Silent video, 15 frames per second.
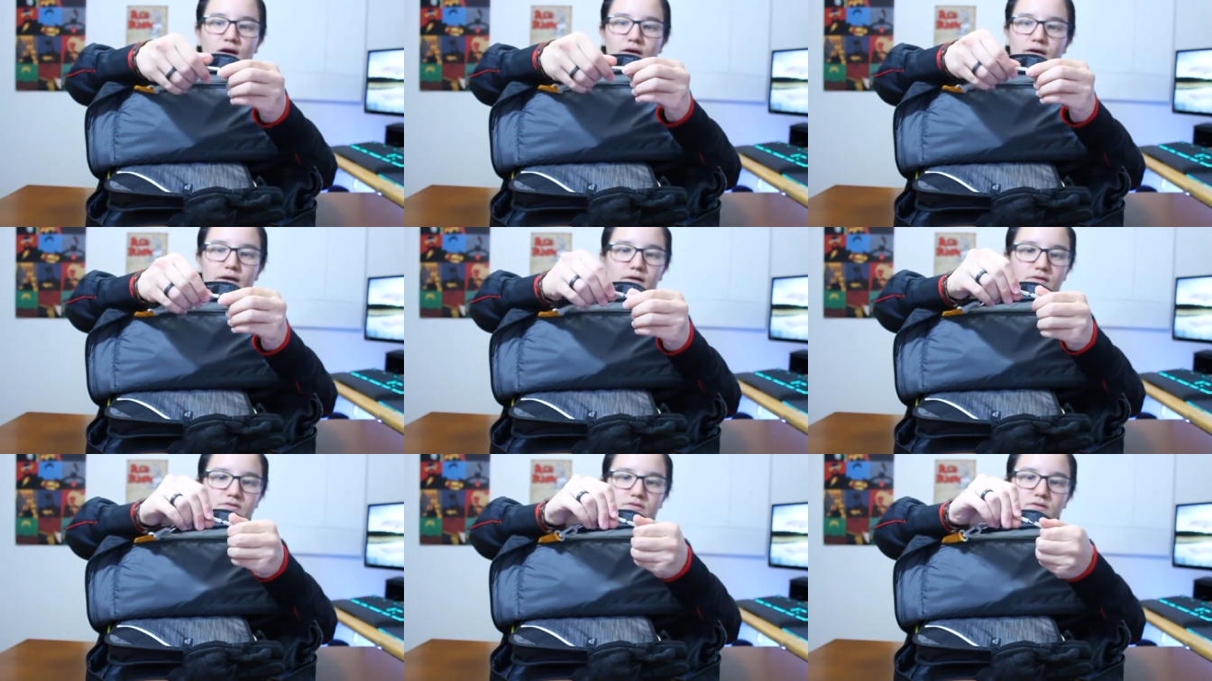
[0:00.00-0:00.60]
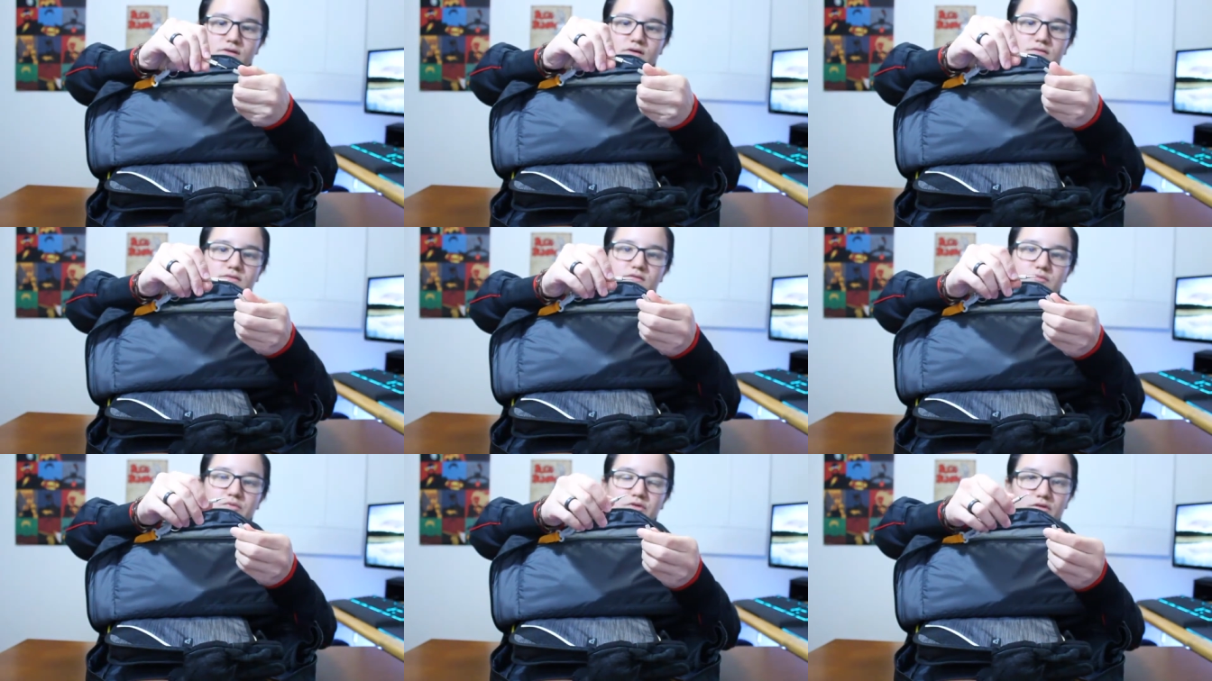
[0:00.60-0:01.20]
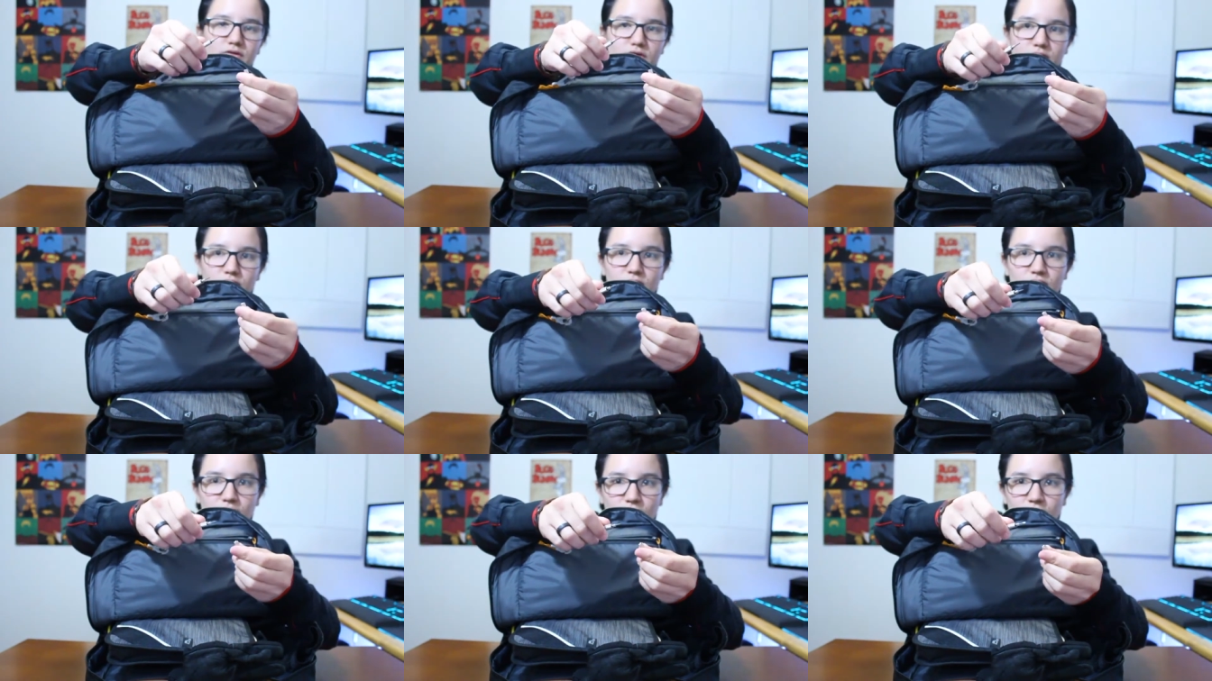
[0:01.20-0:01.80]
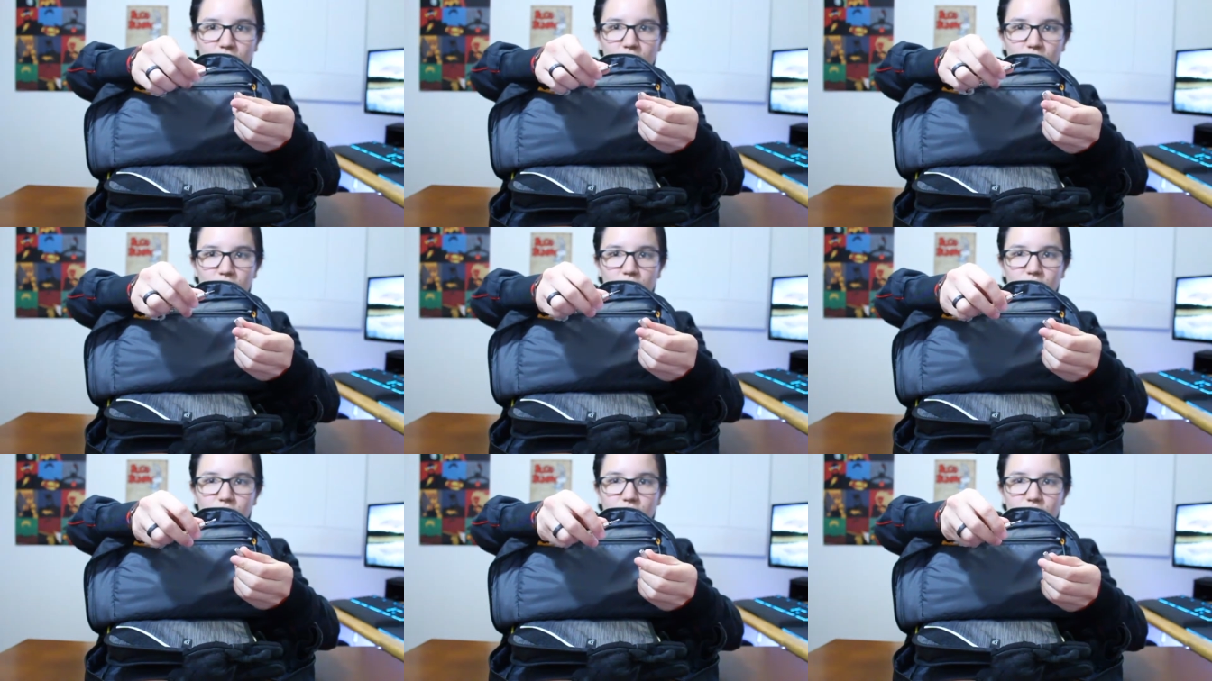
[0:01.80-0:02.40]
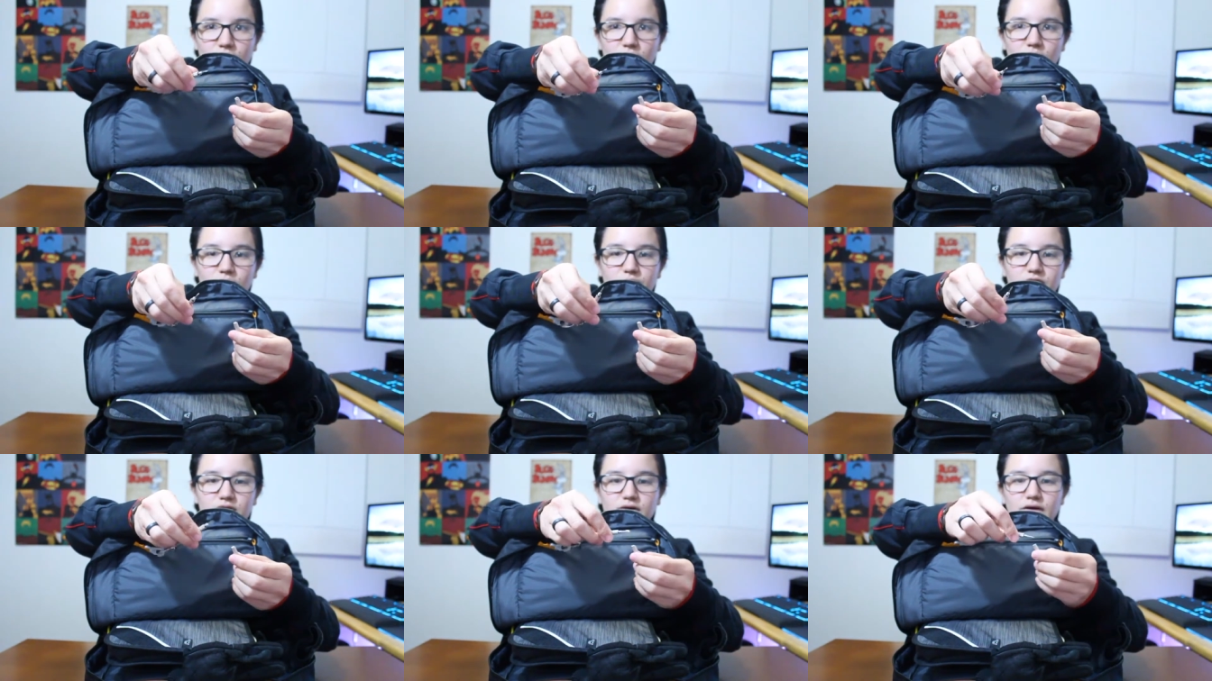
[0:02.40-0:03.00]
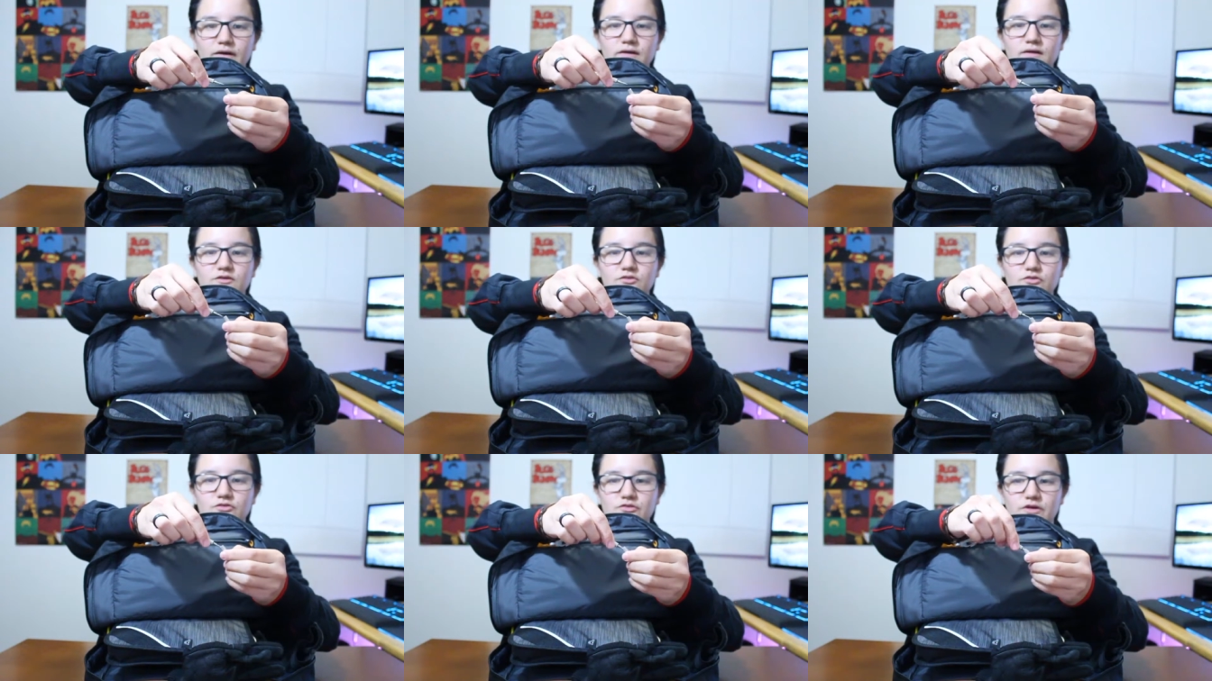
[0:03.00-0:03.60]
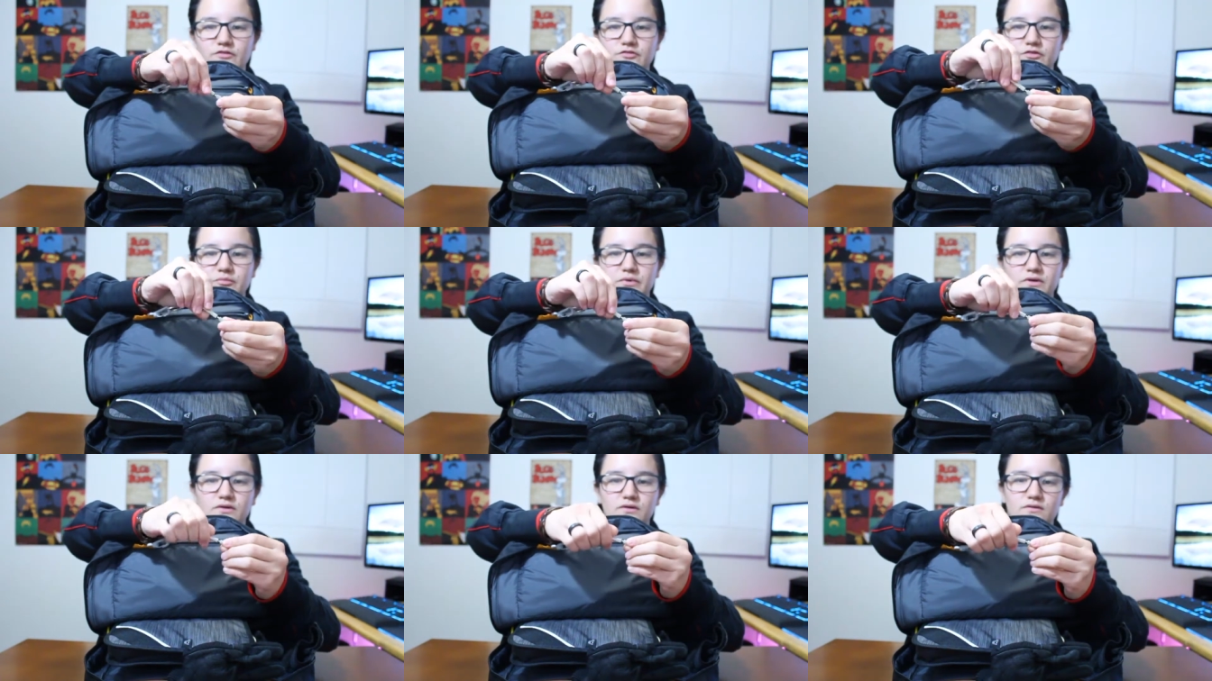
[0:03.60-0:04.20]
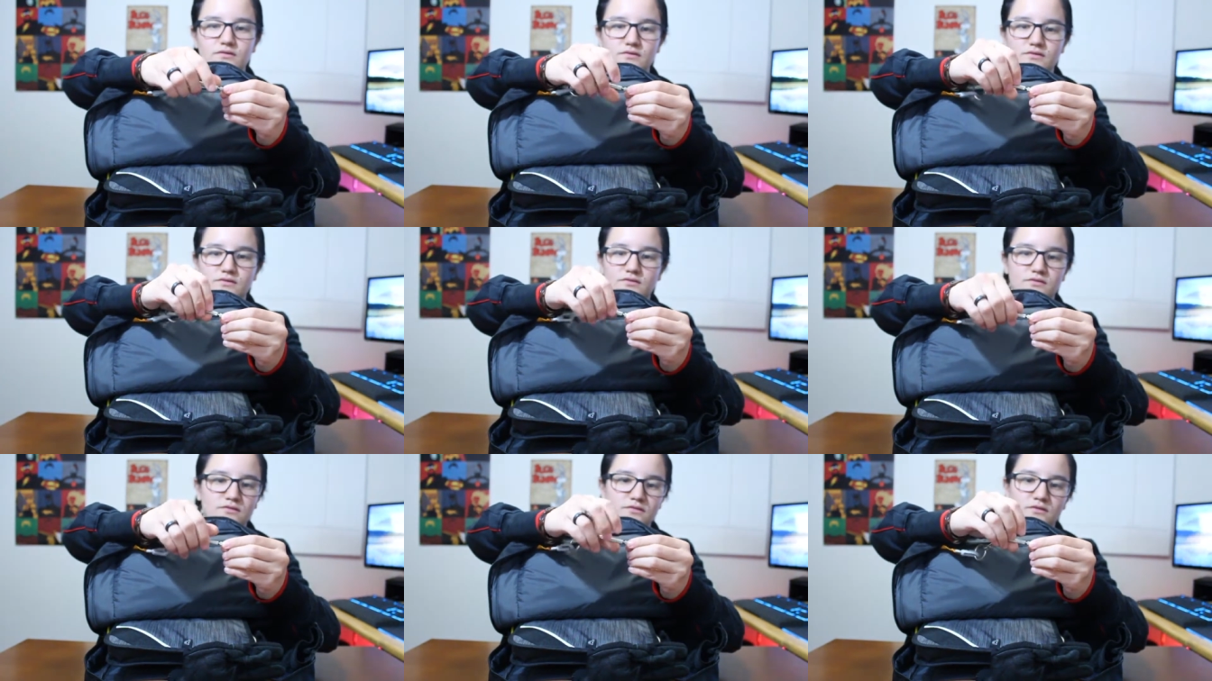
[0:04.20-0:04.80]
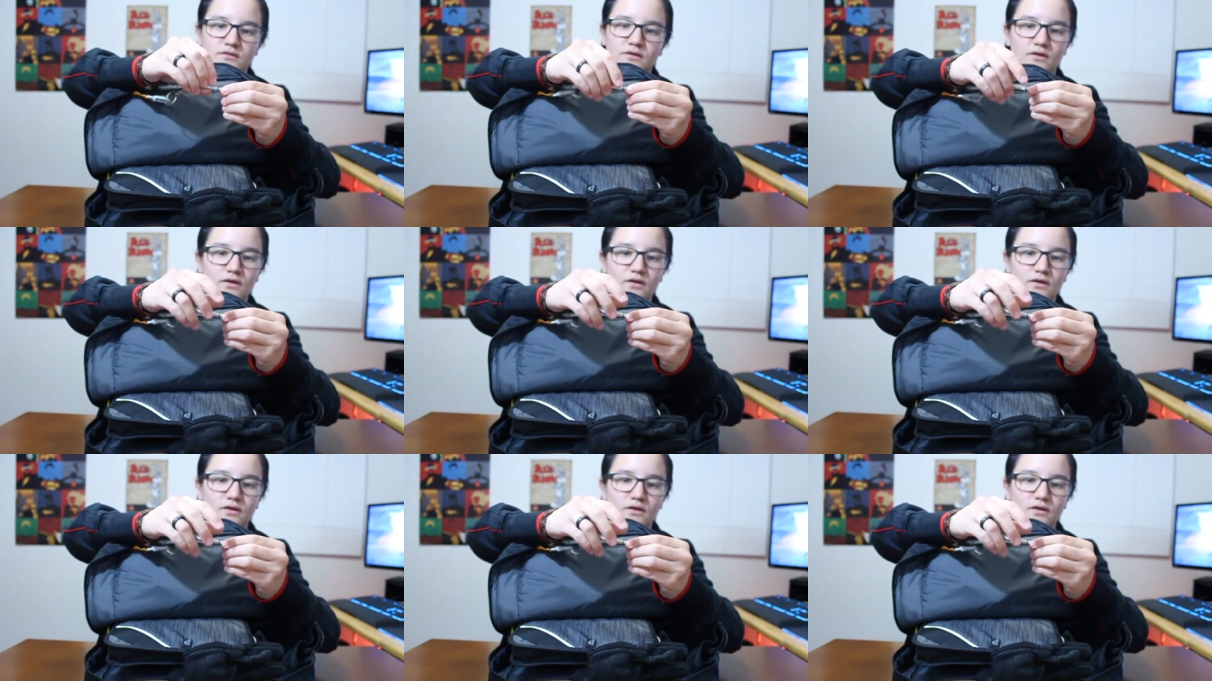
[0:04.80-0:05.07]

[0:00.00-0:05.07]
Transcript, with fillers: I carry sunglasses, I'm a nerd. Um, you need an eyeglass screwdriver because